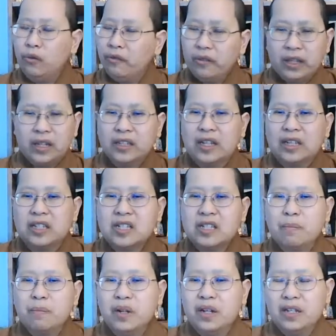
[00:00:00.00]
Don't think that
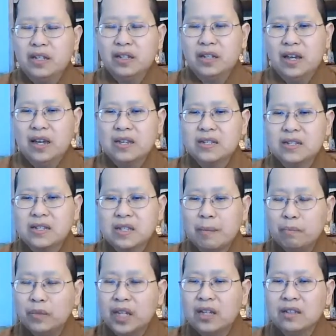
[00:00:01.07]
discipline is
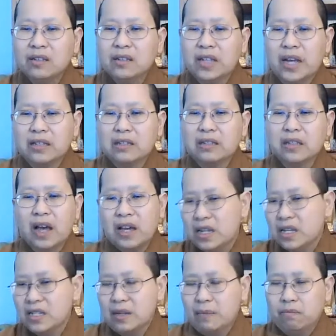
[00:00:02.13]
something that
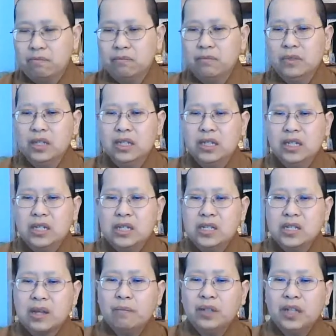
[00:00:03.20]
ties us up,
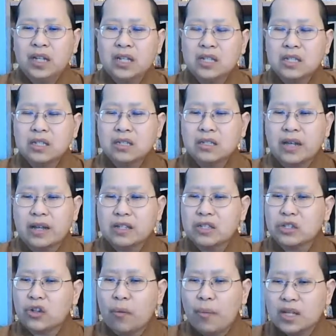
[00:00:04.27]
something
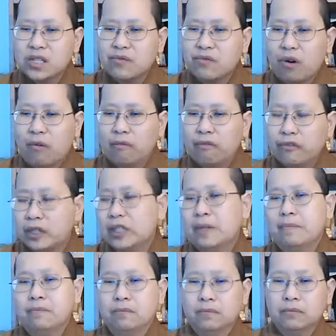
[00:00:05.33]
that stops us from
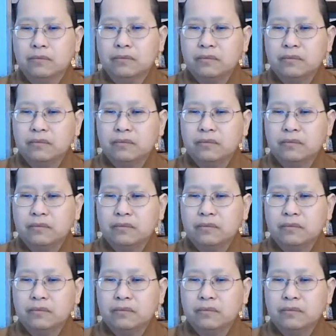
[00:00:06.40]
freedom.